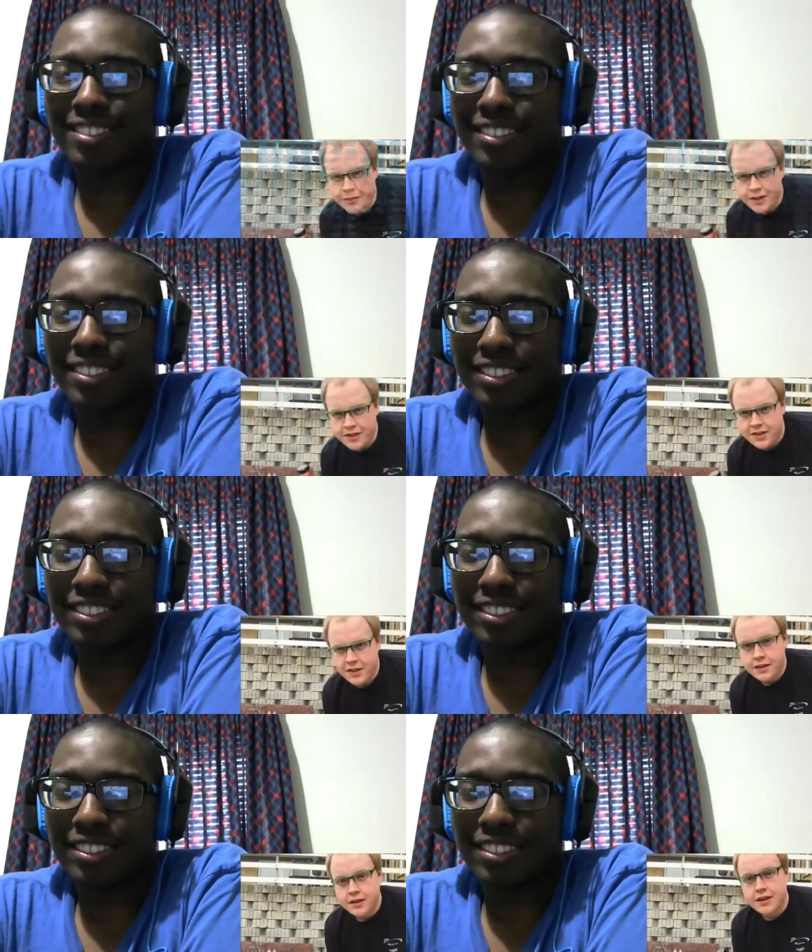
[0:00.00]
Speaker 1: fans.
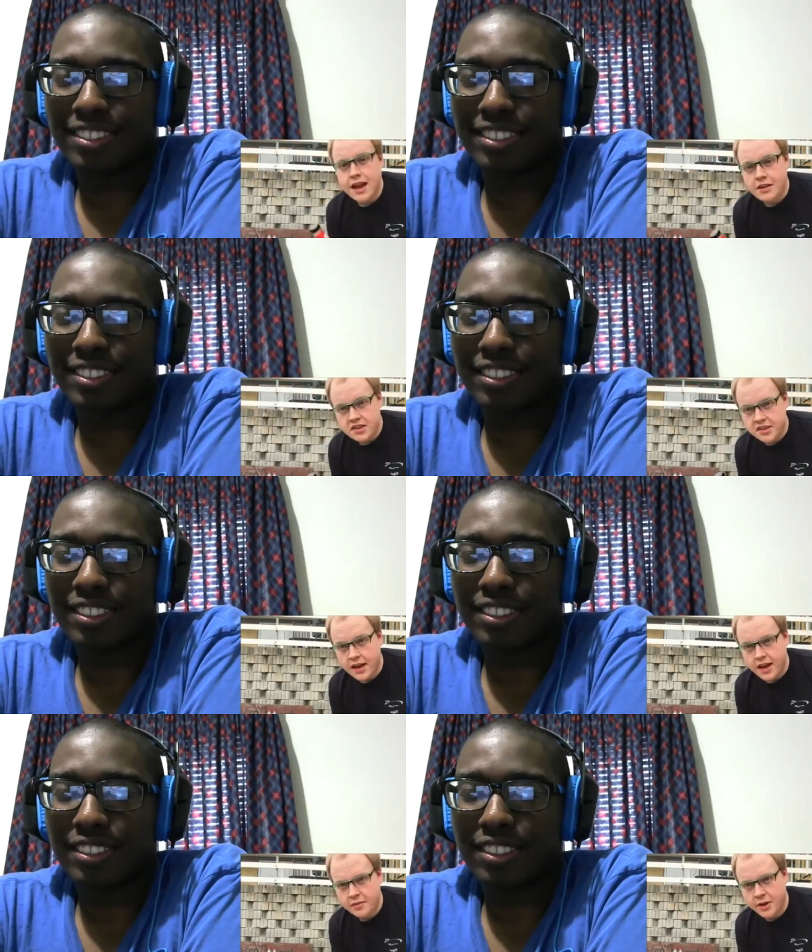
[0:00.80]
Now it's
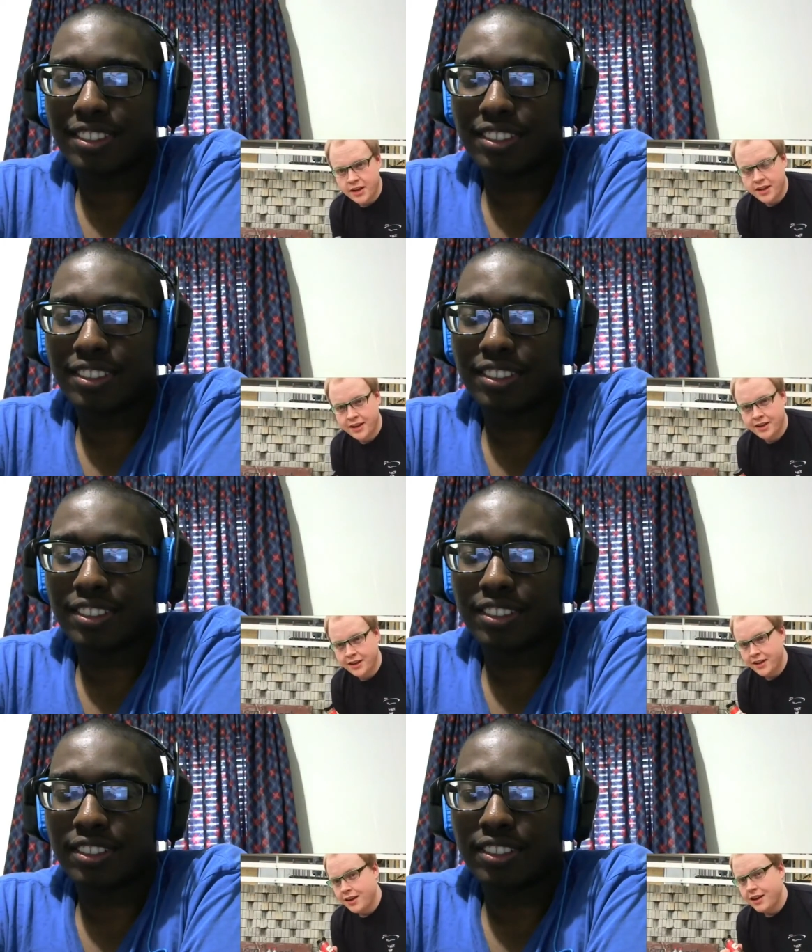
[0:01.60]
time.
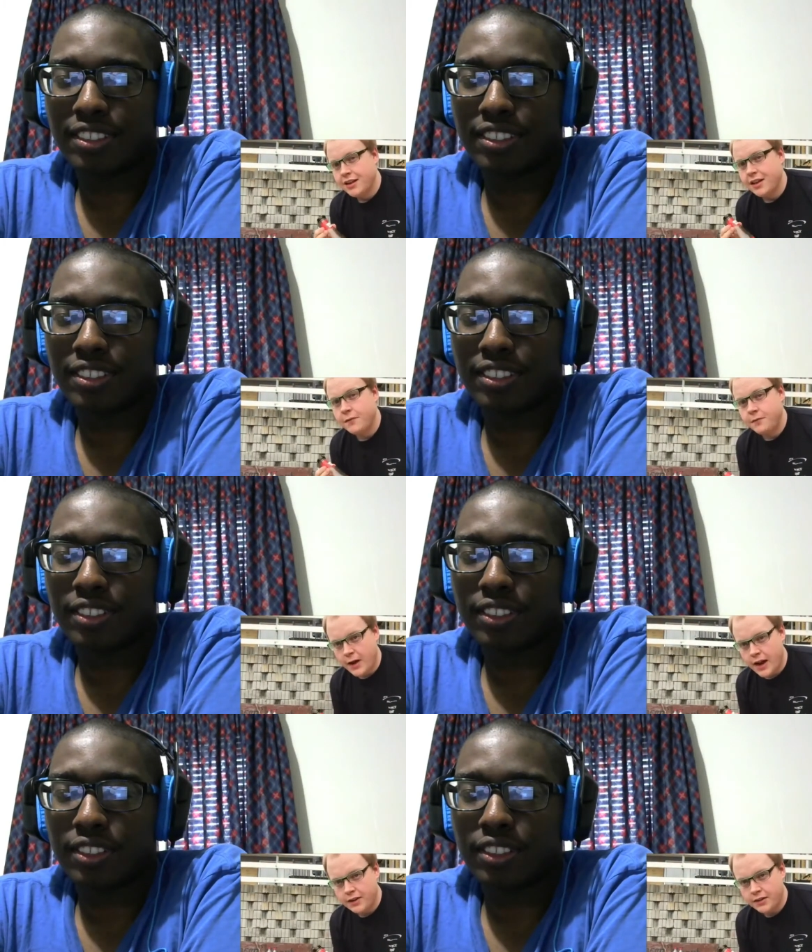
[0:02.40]
The
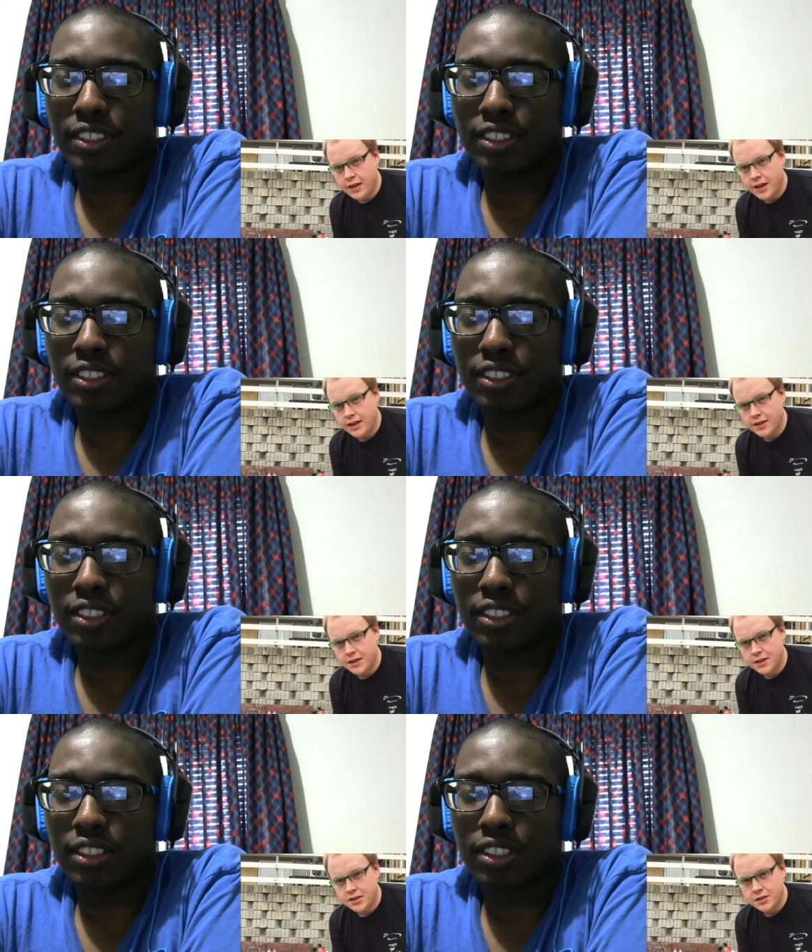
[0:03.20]
final thing in
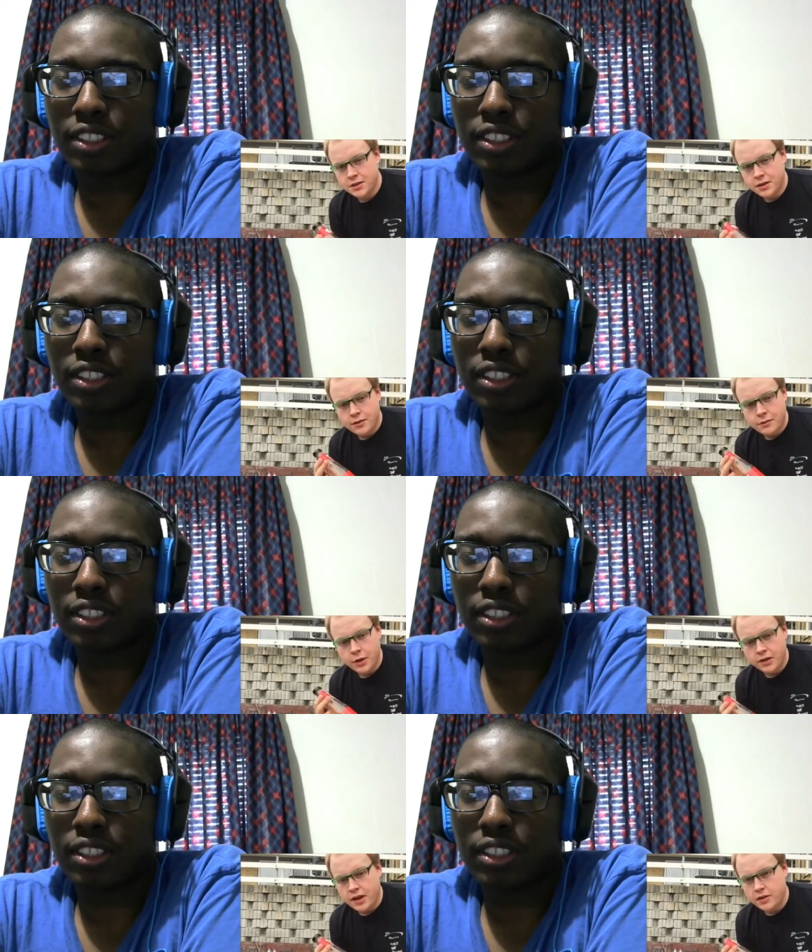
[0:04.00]
the
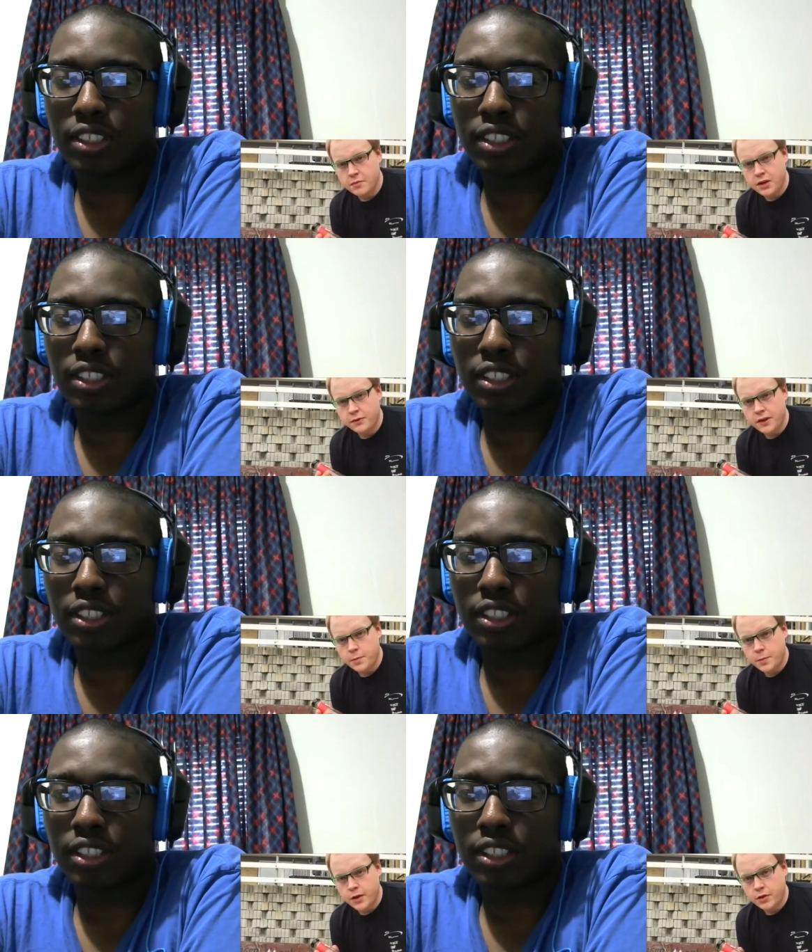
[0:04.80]
one thousand Miku
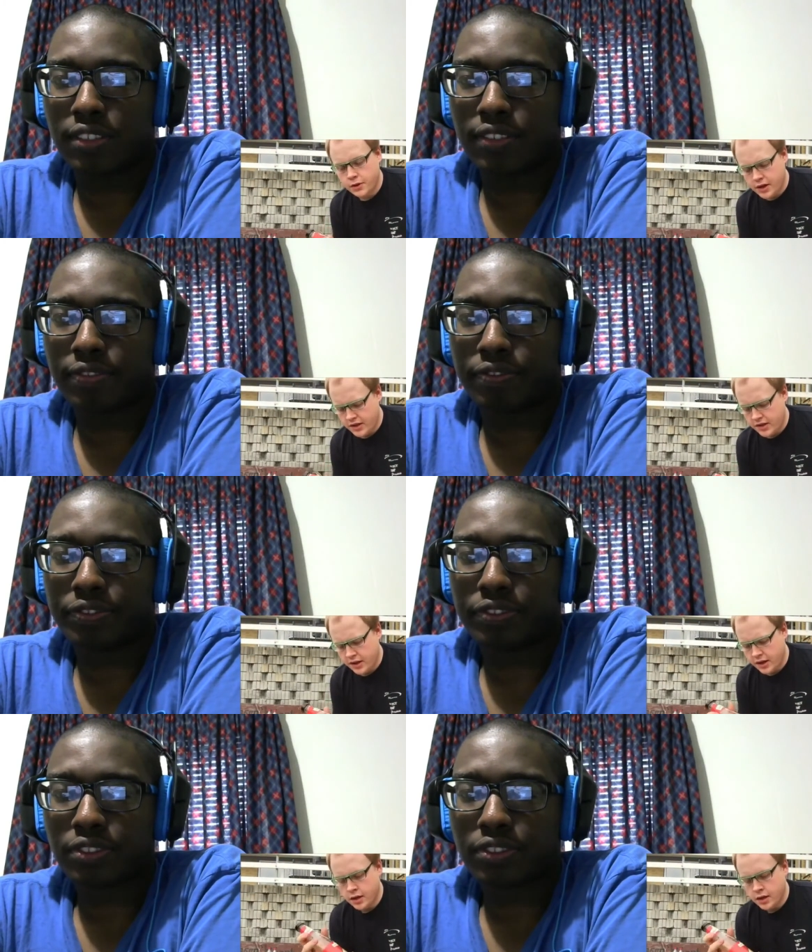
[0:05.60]
fan special is